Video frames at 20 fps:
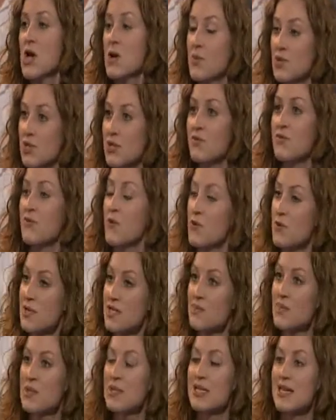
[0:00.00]
But in four
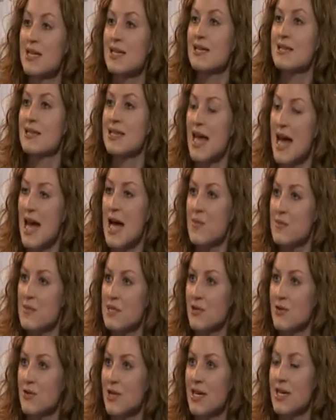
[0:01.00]
enforcement is the
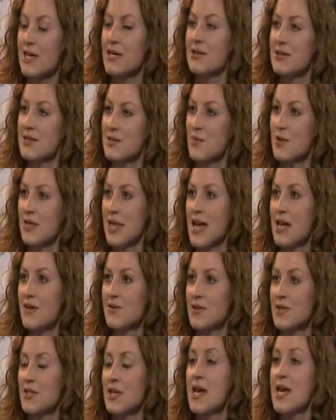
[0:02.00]
absolute key because
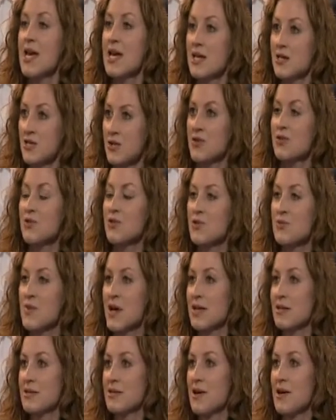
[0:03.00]
without it, it
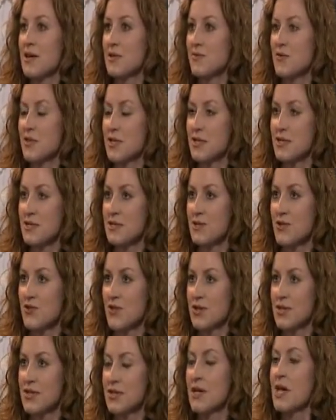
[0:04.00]
undermines confidence and okay.
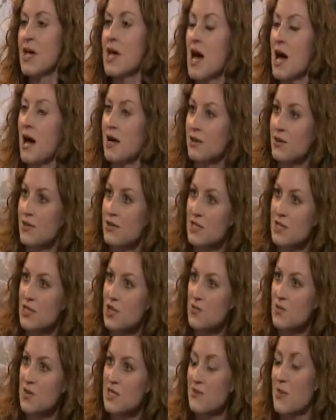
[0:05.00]
trust so it's on less
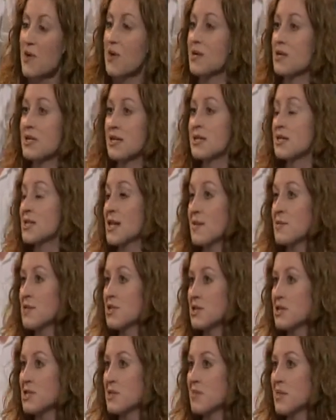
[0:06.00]
consumers' part and
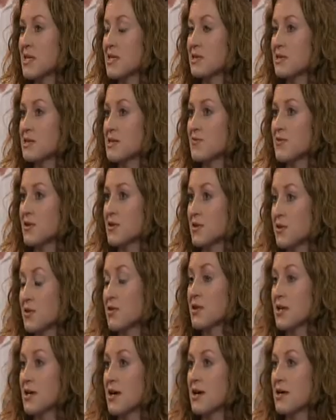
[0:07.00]
damages the business for less the
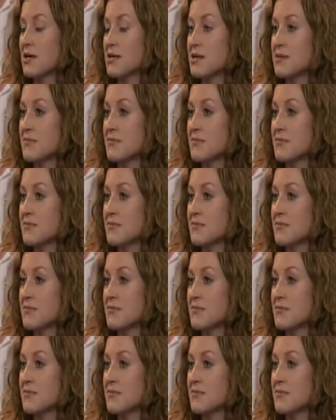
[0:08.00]
good than guys.